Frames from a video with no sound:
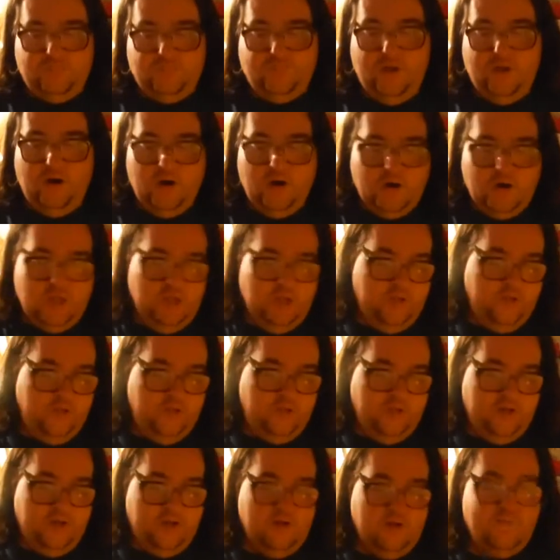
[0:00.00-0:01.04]
barcode
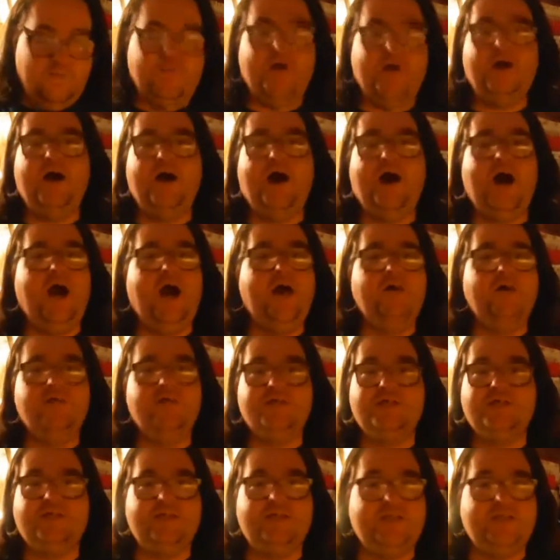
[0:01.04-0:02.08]
here, but I don't
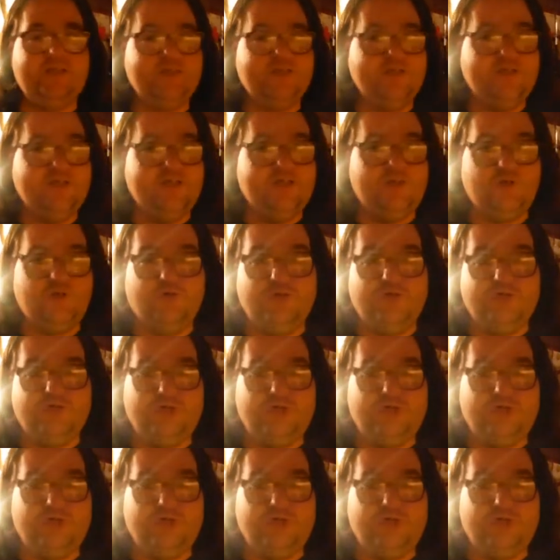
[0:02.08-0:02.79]
see these in the store